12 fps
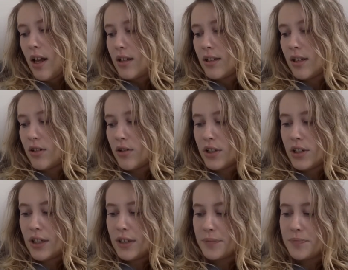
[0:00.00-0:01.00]
It's
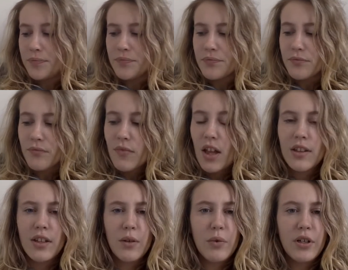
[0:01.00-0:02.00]
interesting.
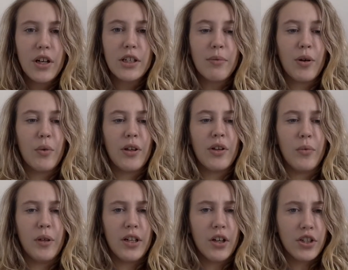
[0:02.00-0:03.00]
Then we talked about whether
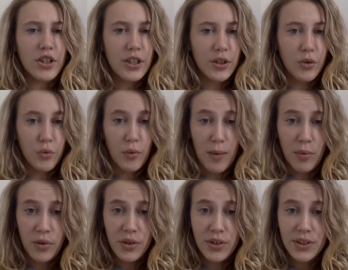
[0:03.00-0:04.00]
we are still
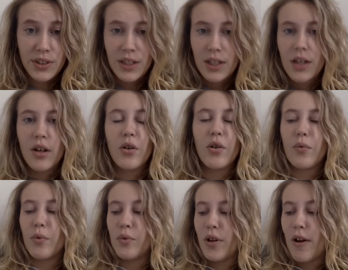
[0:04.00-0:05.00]
rebels
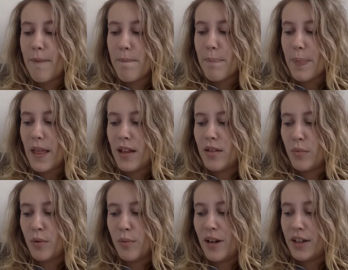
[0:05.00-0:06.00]
or not, and
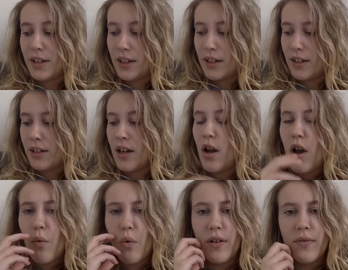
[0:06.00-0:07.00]
rebellion. And
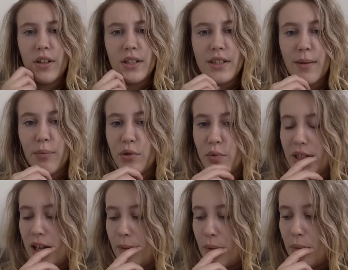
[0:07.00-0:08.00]
one of the examples we
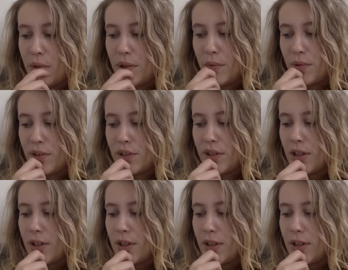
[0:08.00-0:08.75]
came up with was